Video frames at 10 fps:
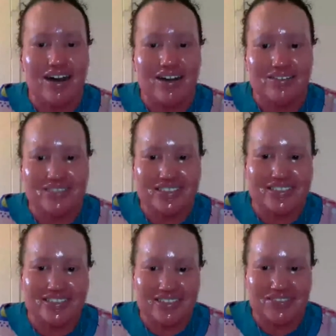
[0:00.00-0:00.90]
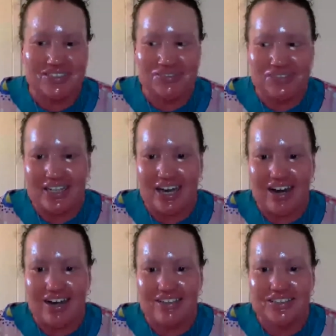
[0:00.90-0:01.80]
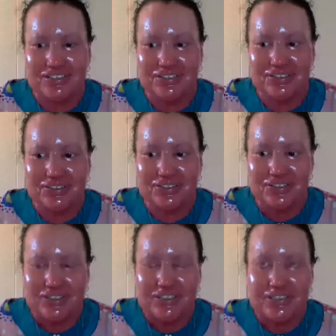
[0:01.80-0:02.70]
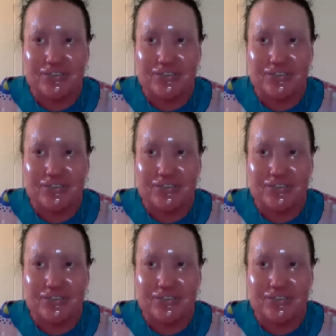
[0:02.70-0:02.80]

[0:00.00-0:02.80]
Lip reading: It was really hard to do it.